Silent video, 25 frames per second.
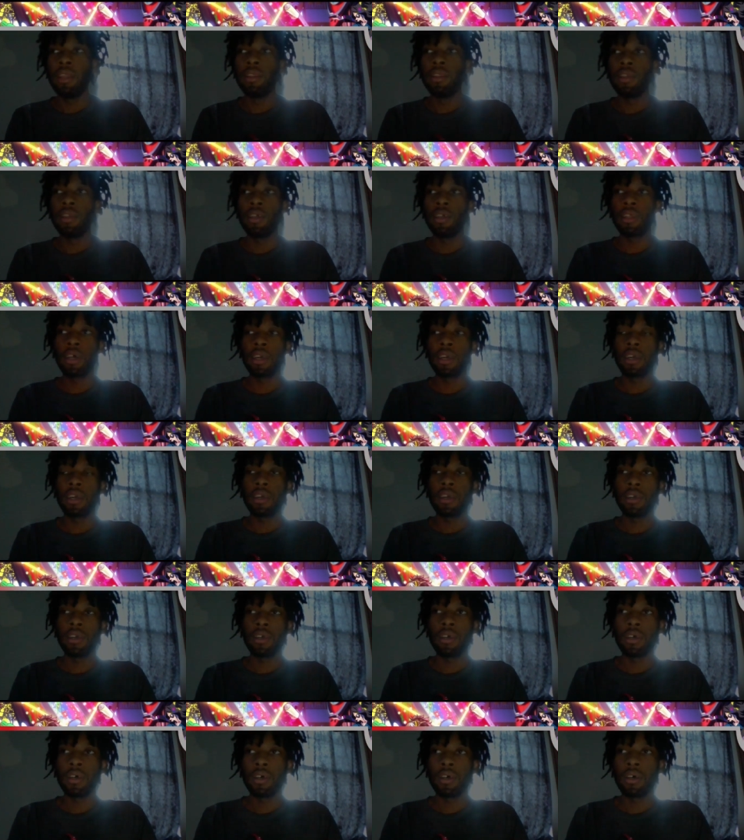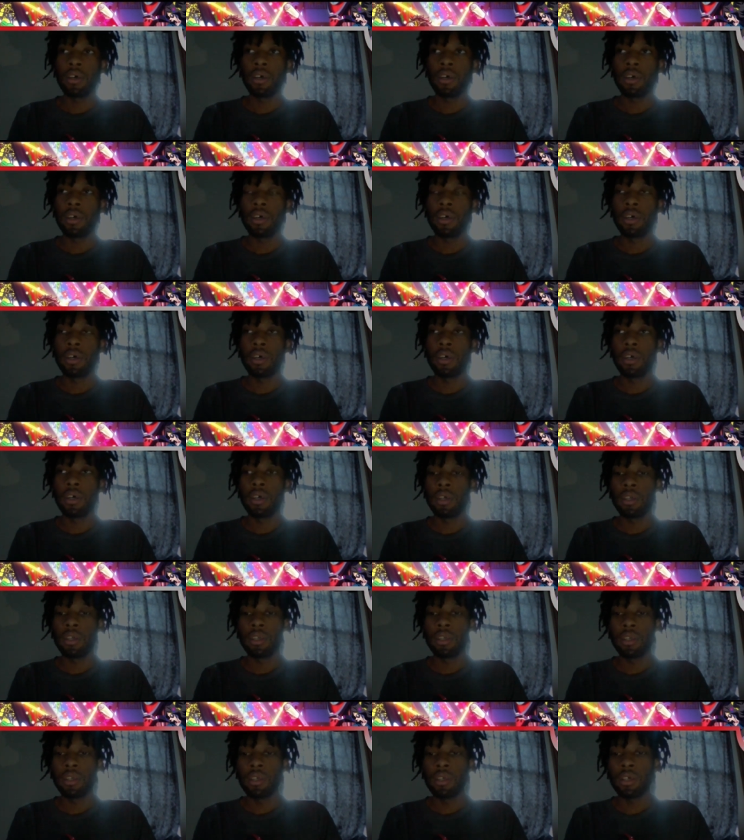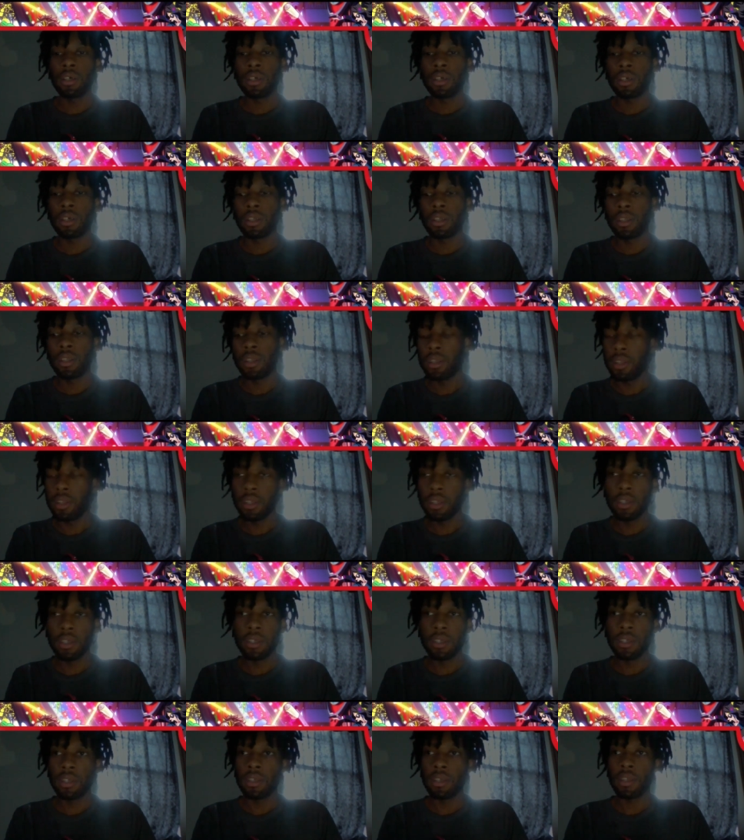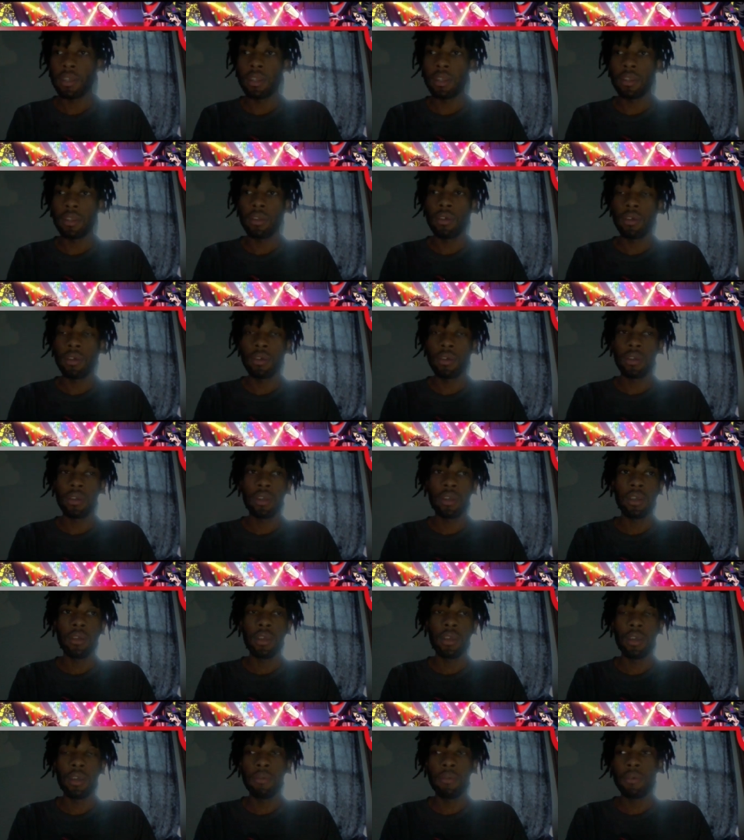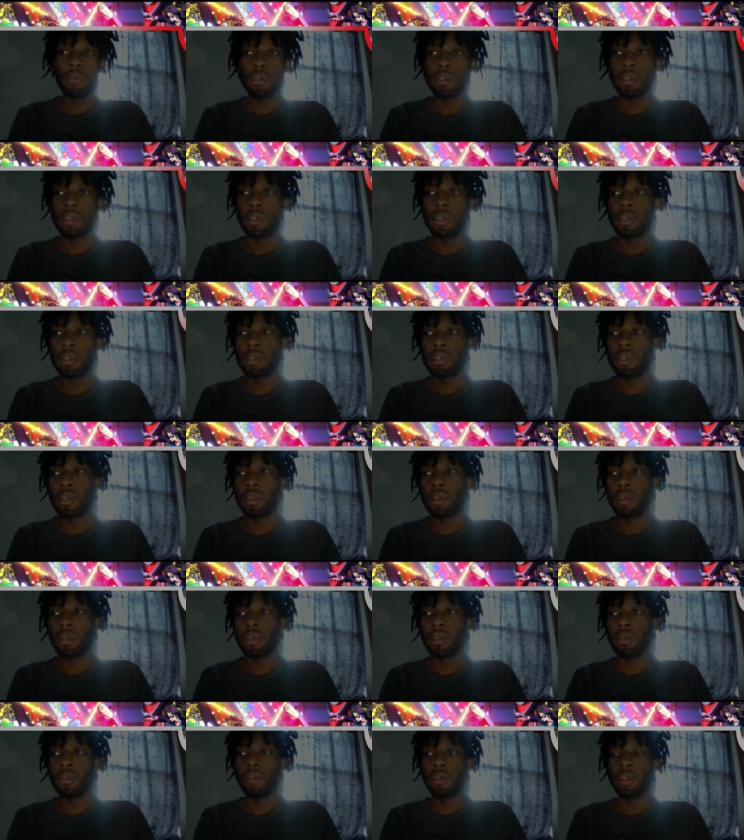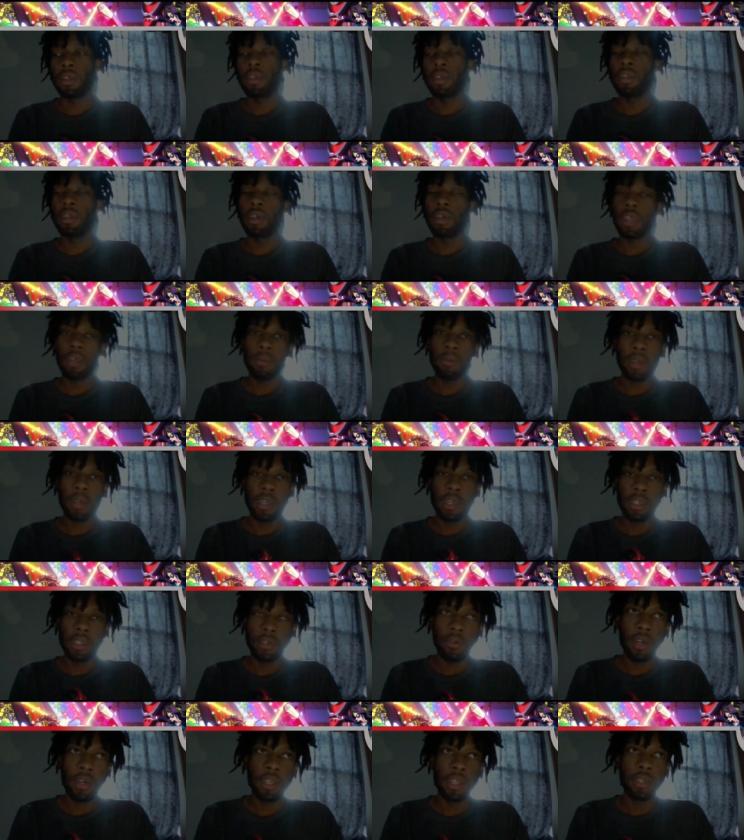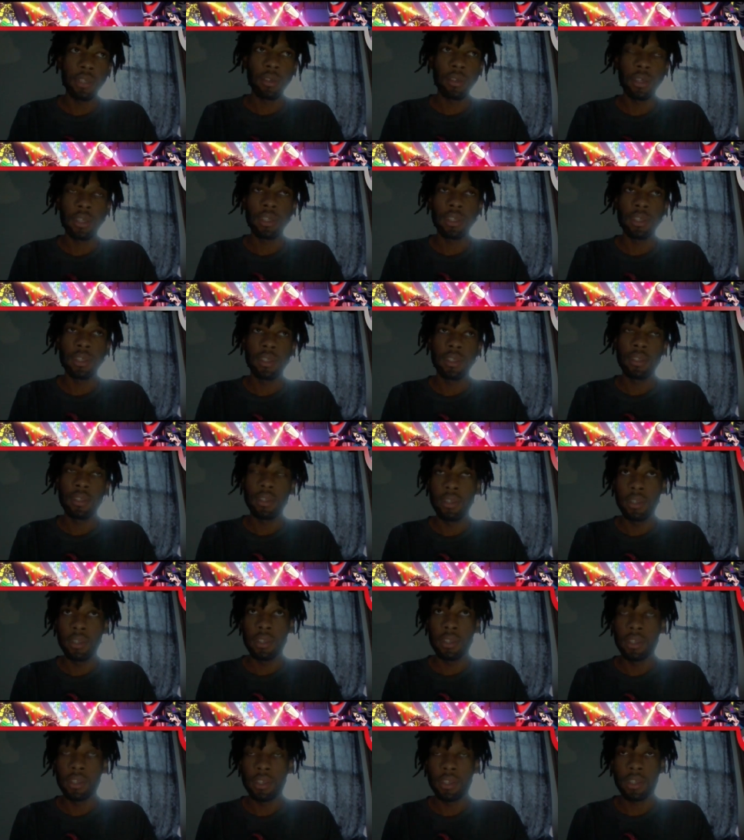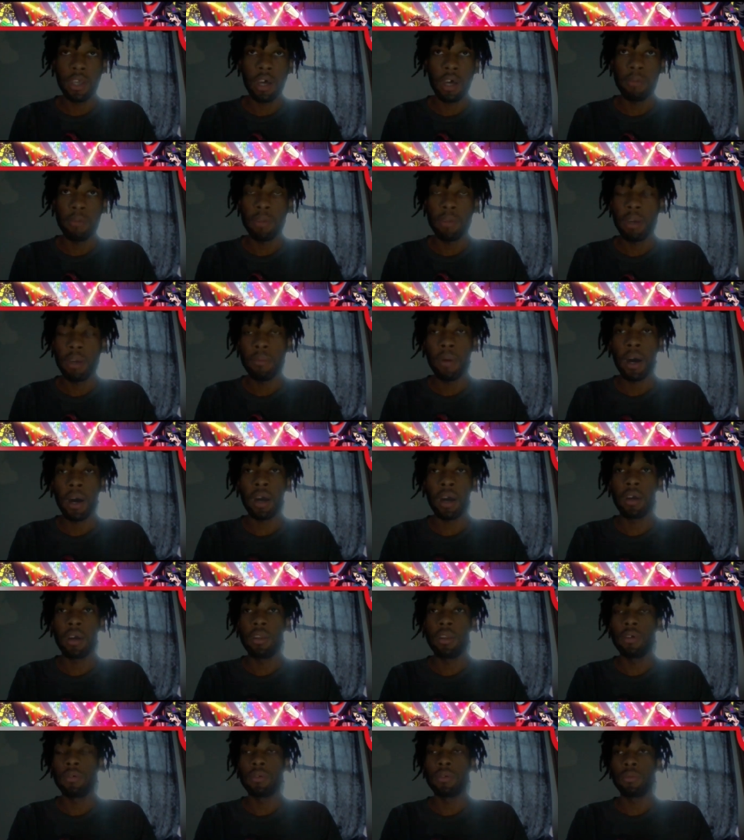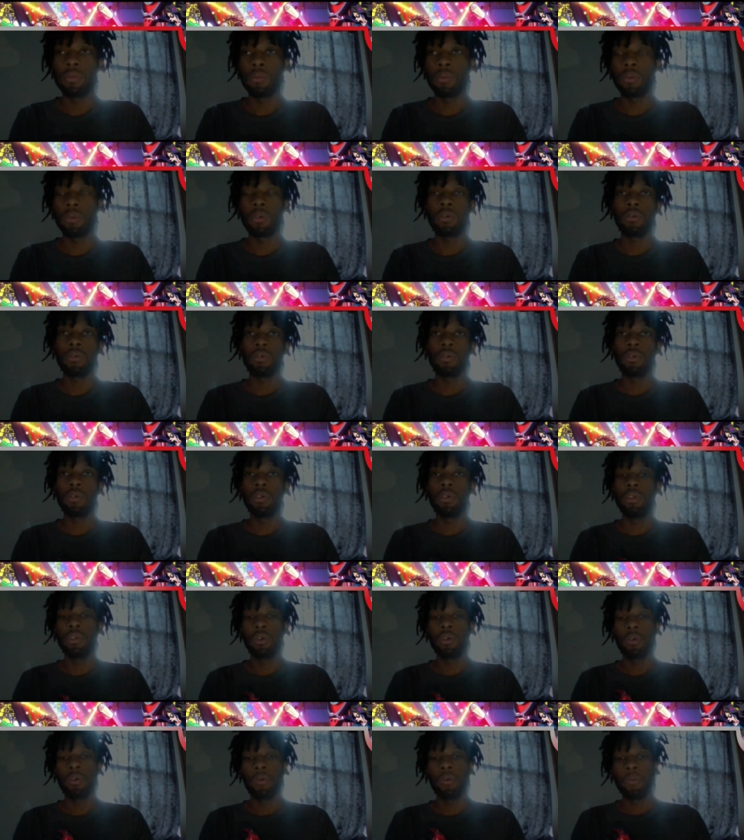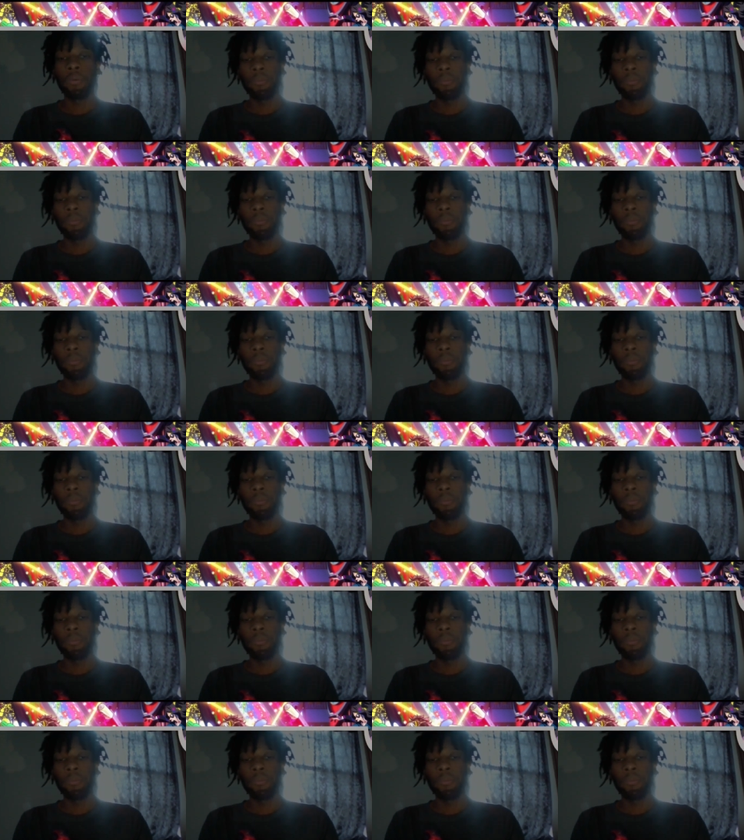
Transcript: They like, yeah, this, you can give us this, because they're looking at him like he's crazy, because this is a zombie apocalypse world, you know.